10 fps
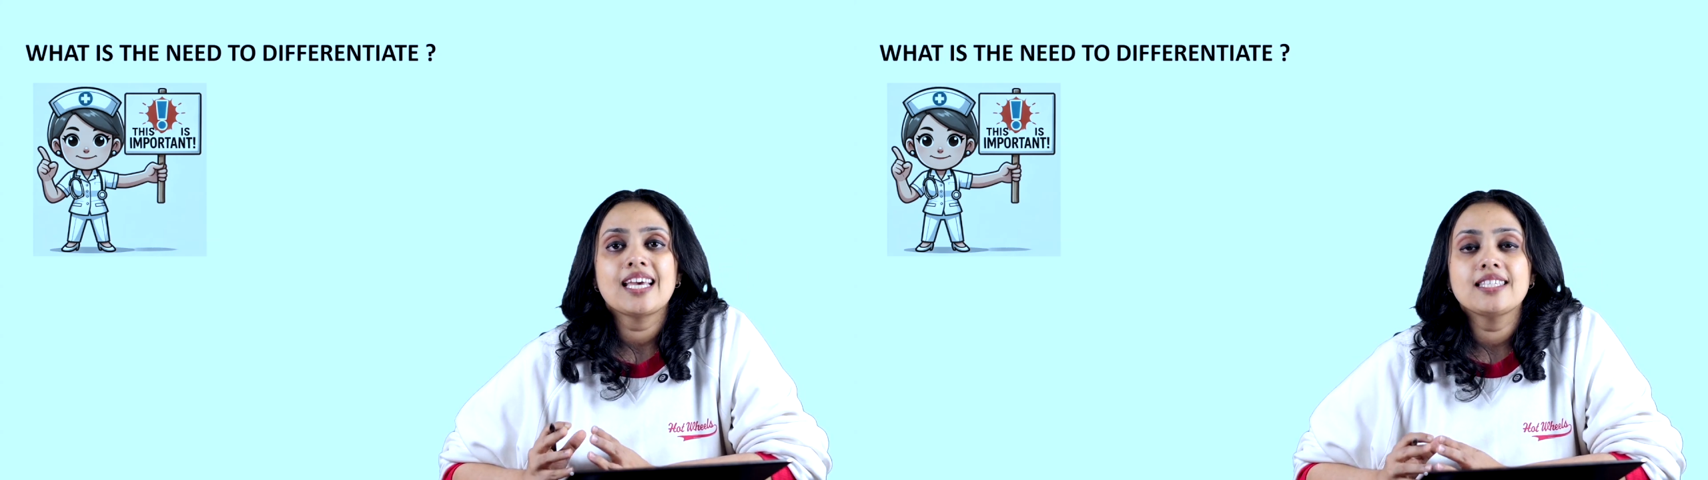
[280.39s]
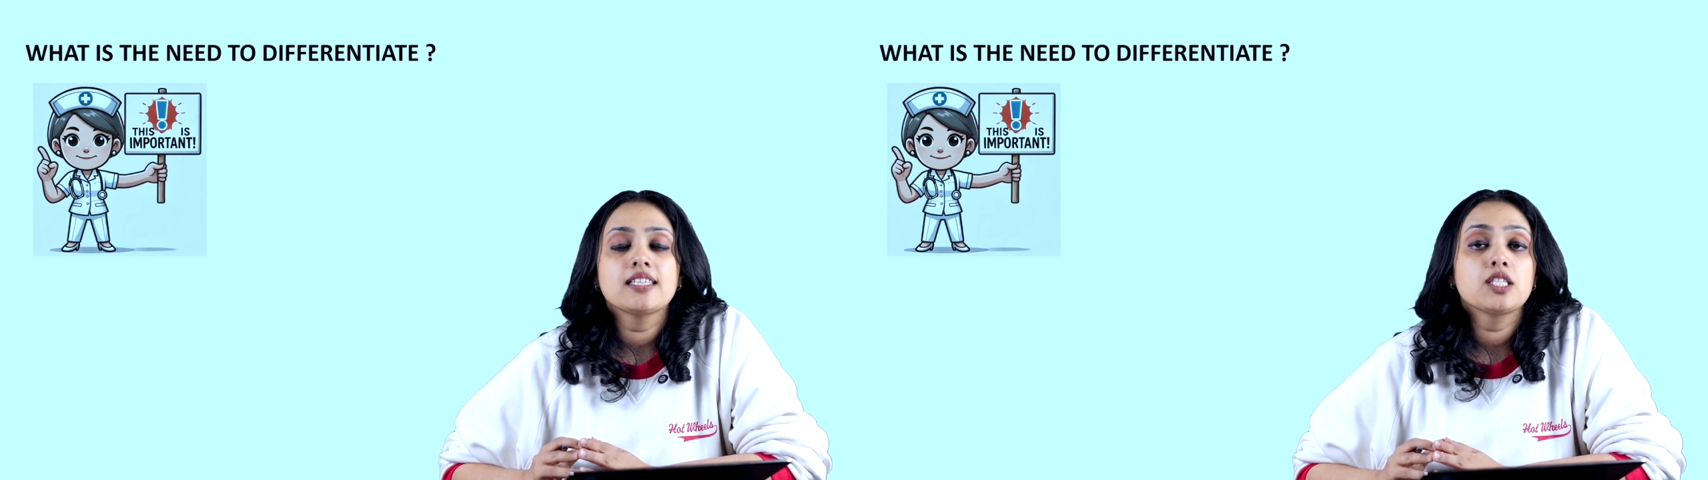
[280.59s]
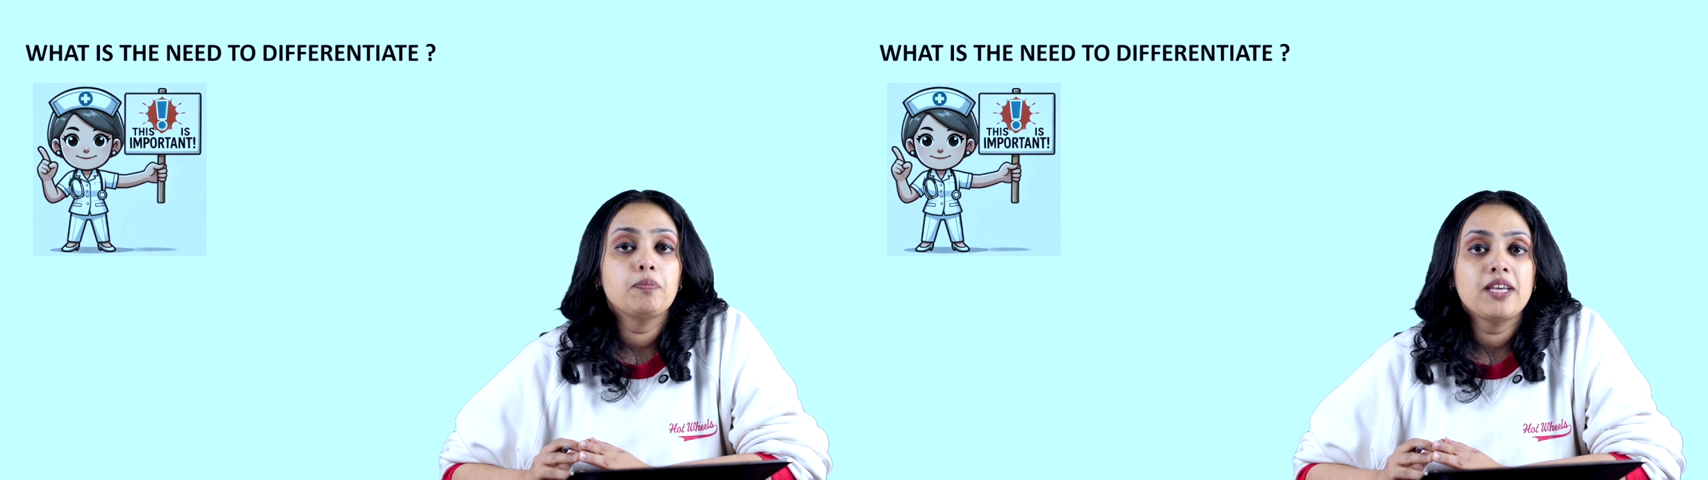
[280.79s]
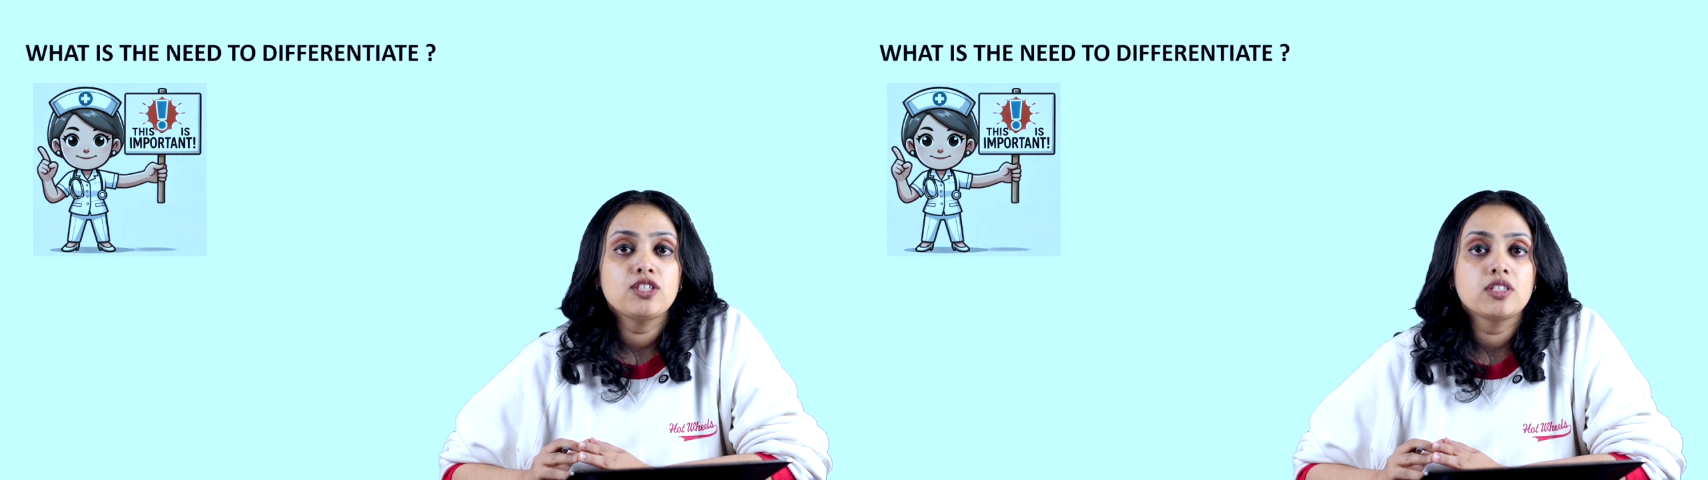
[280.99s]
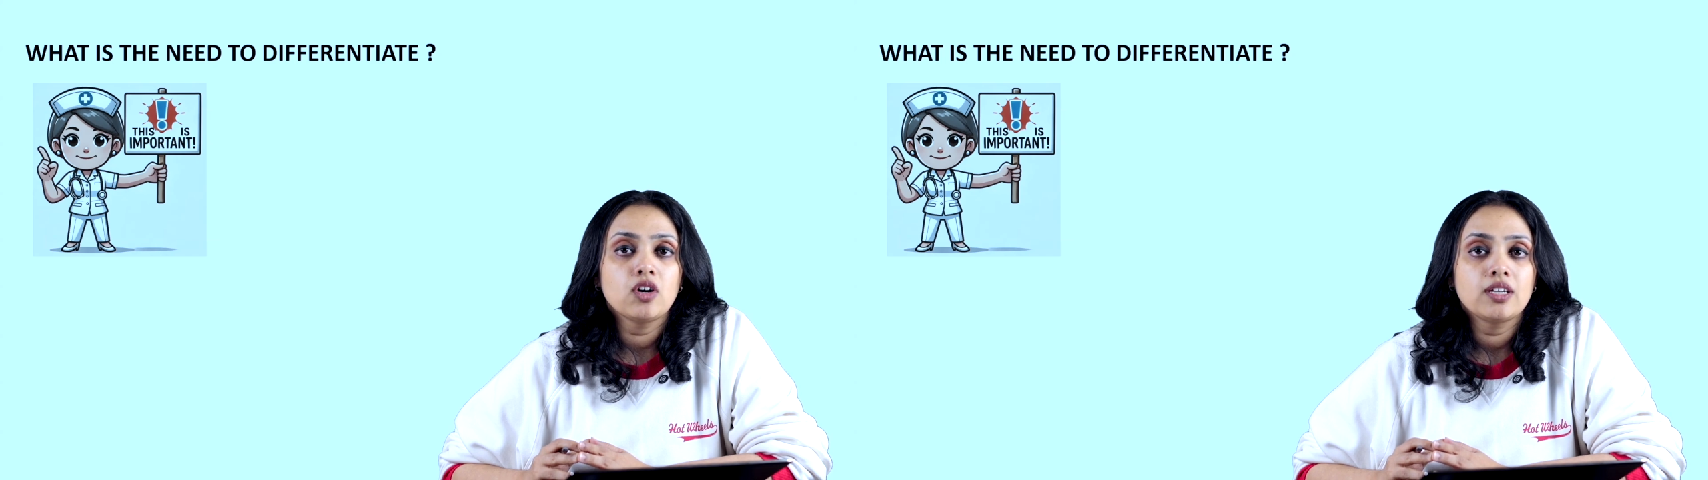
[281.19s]
assessed
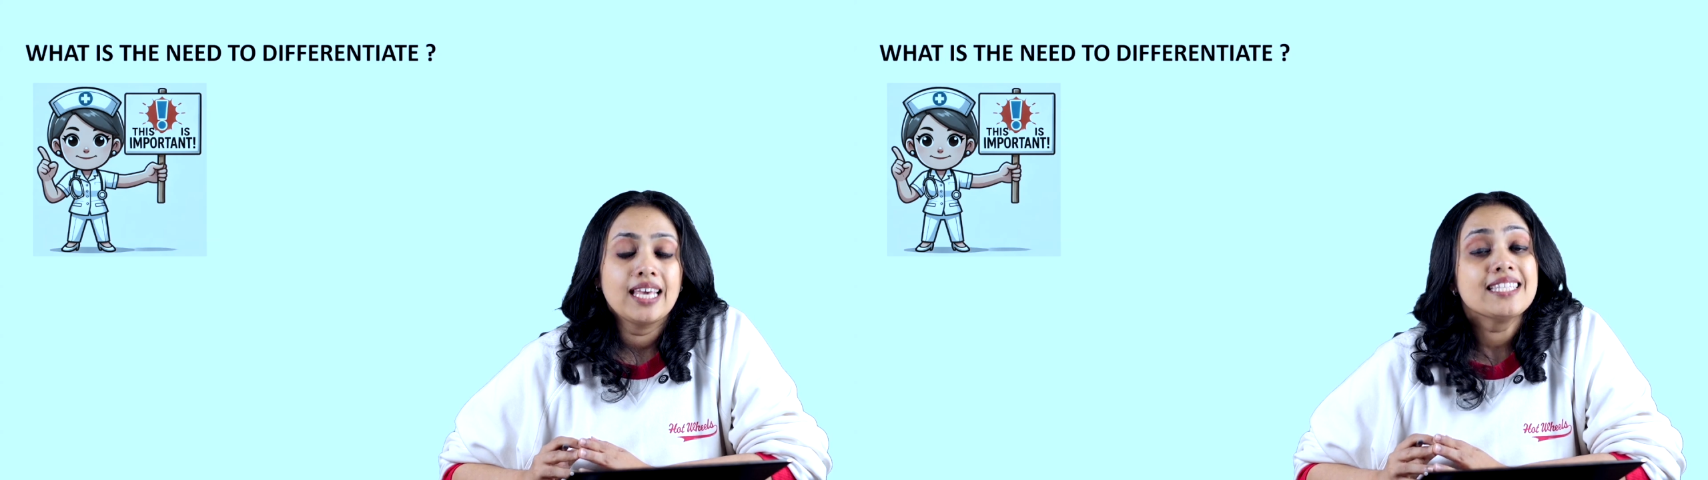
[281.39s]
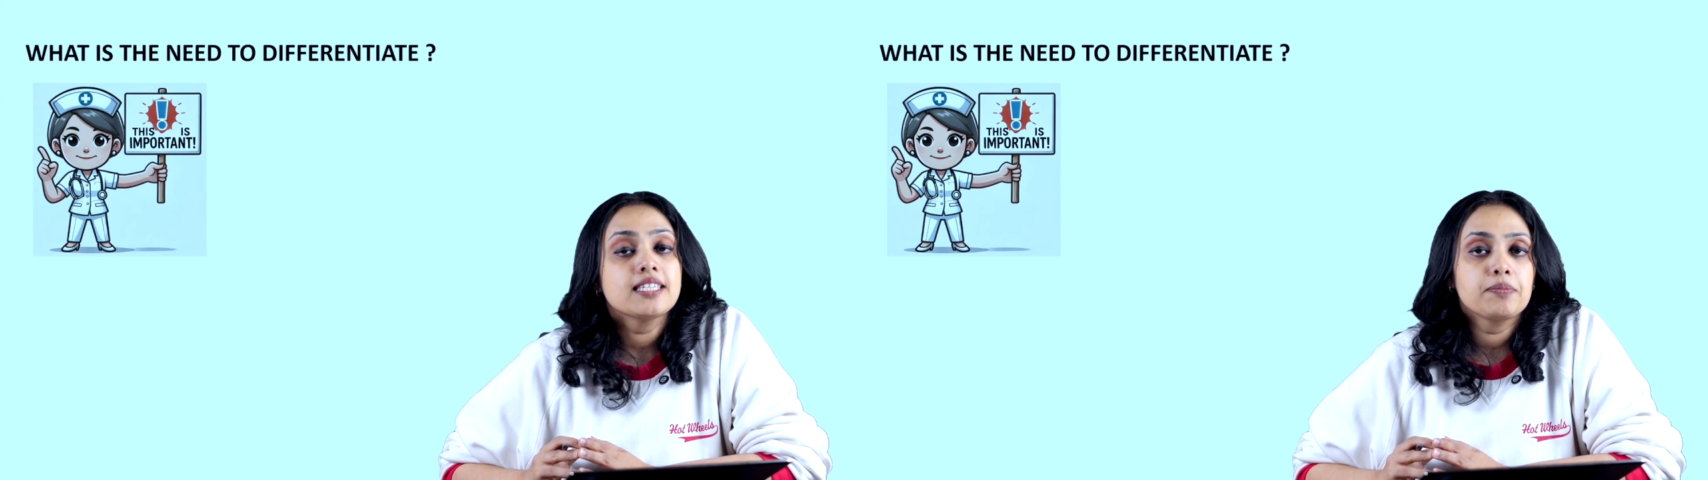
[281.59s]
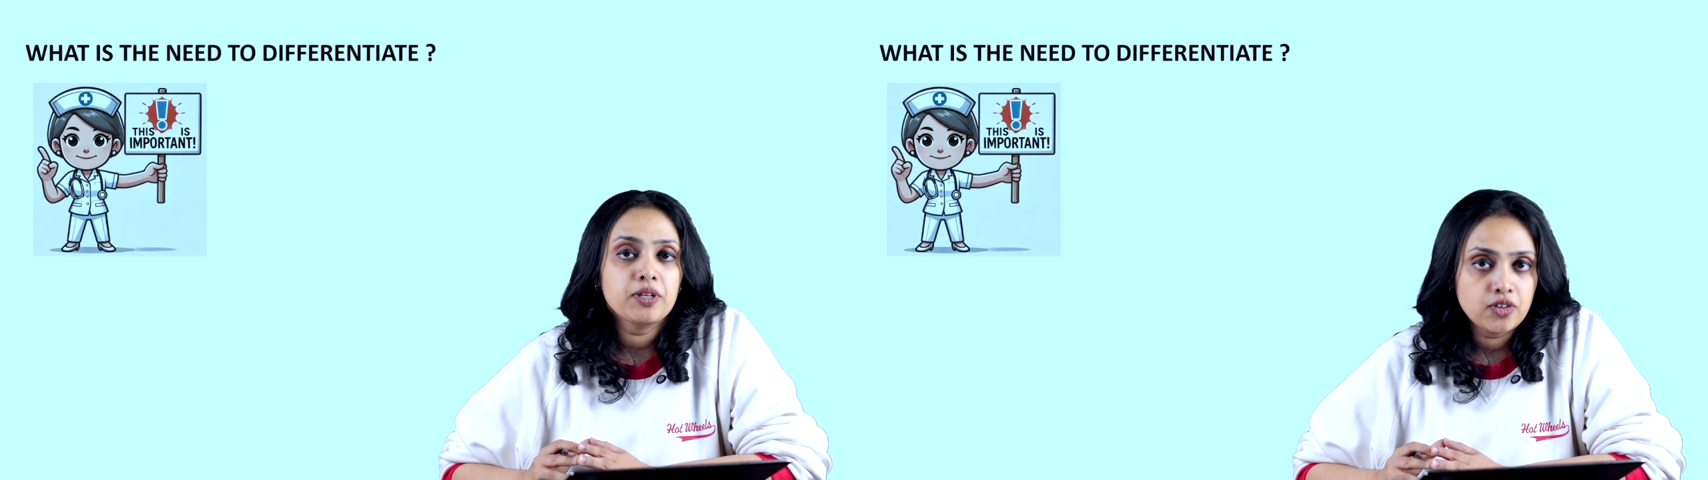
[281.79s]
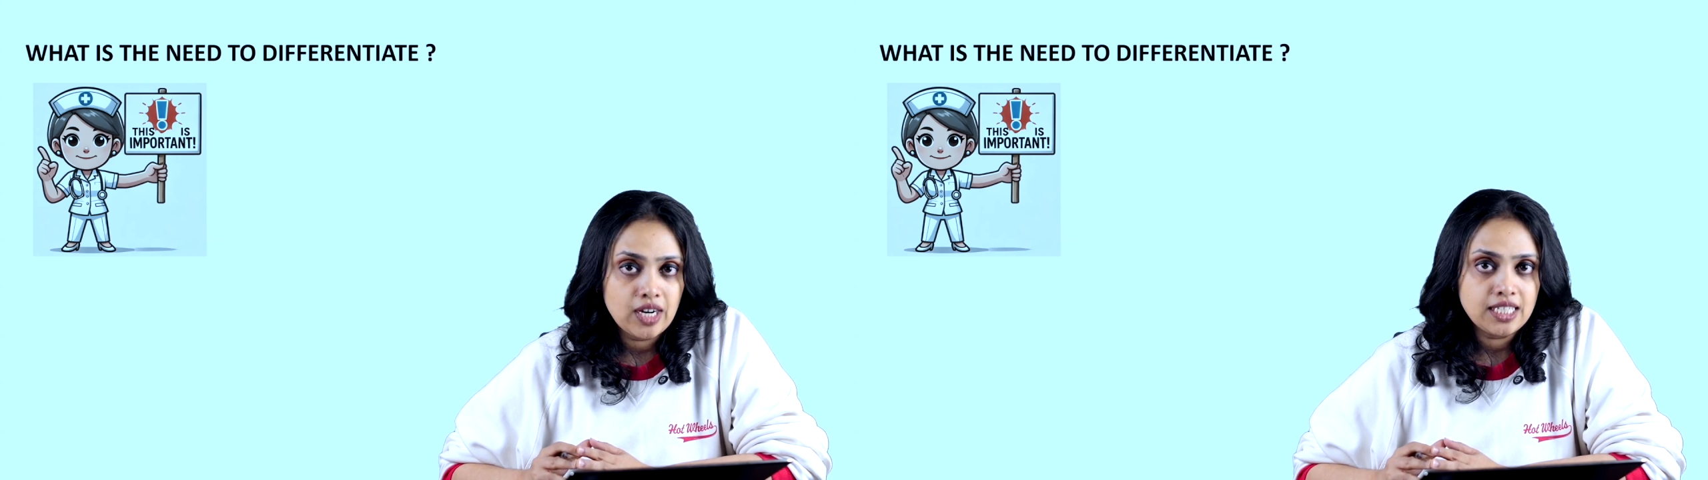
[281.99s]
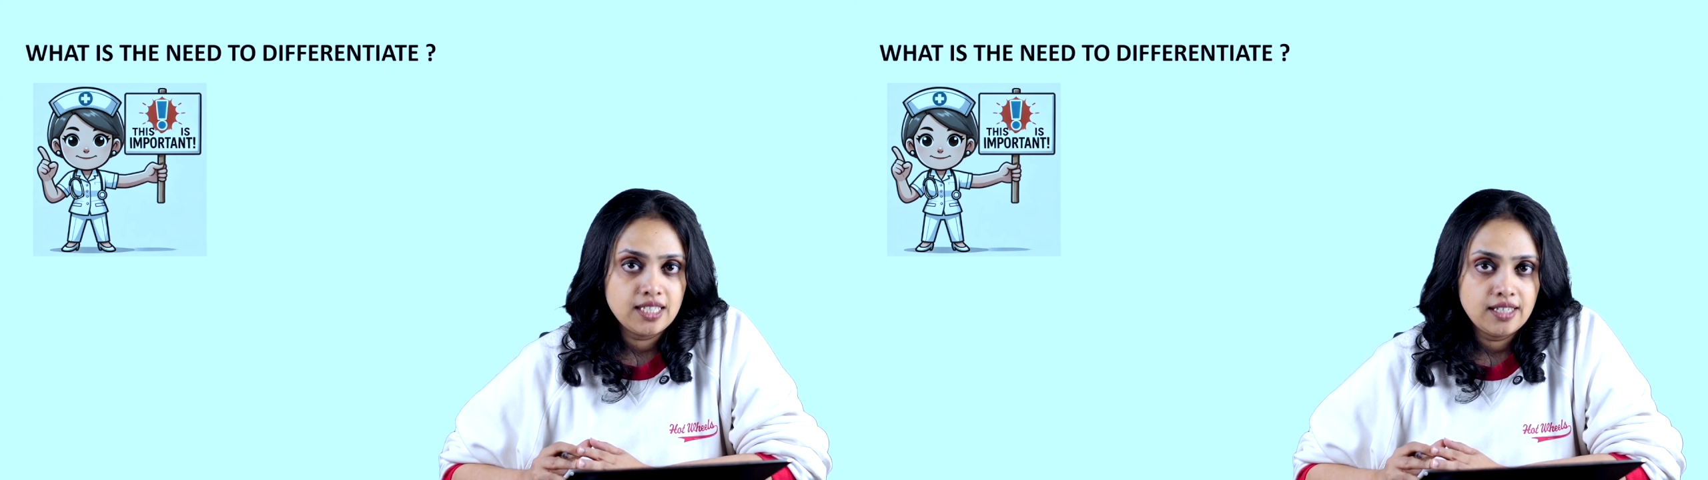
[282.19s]
based on assessment
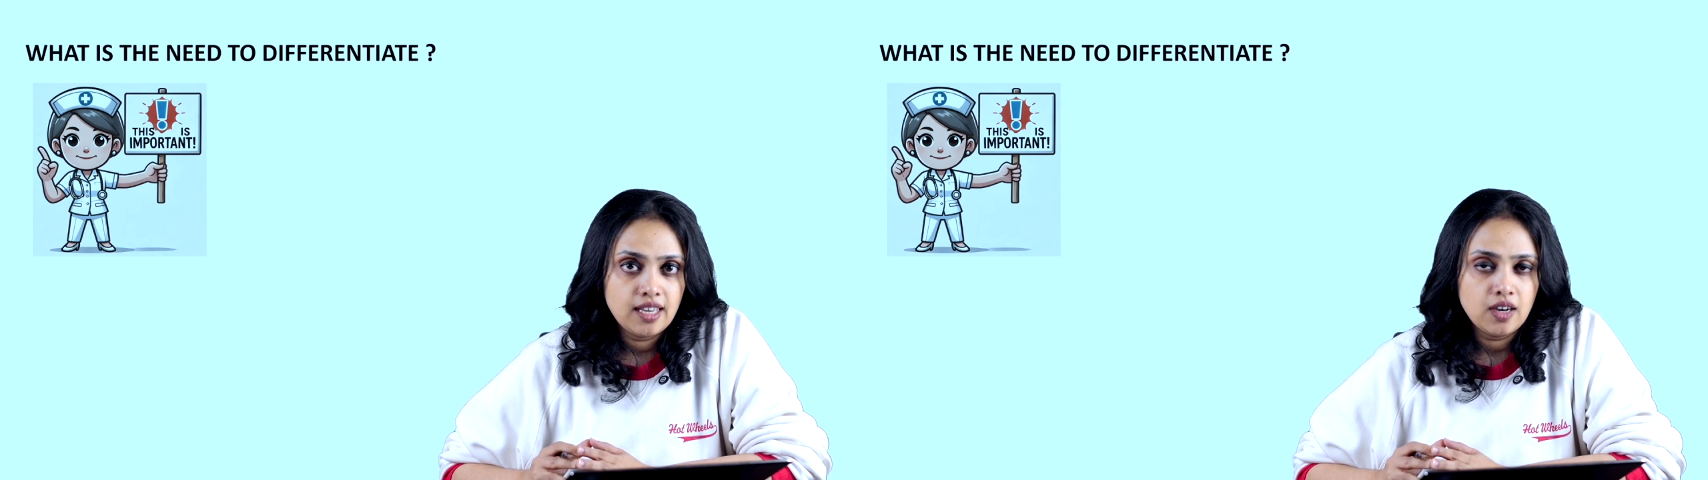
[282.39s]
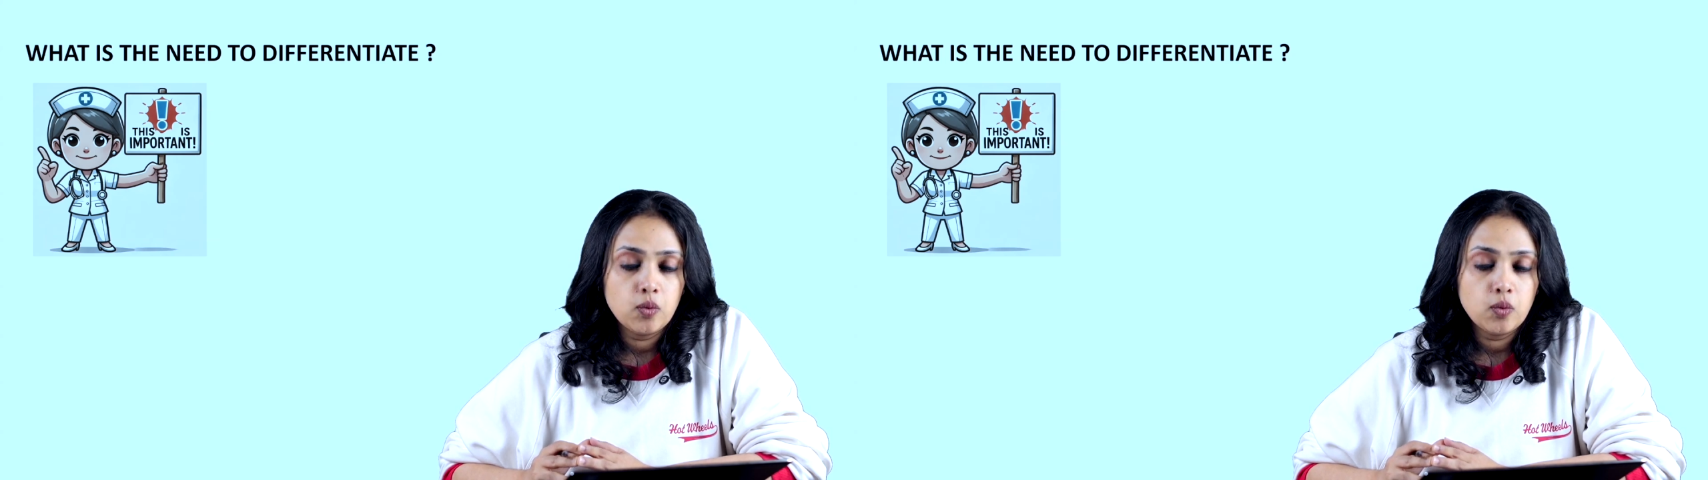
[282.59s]
criteria.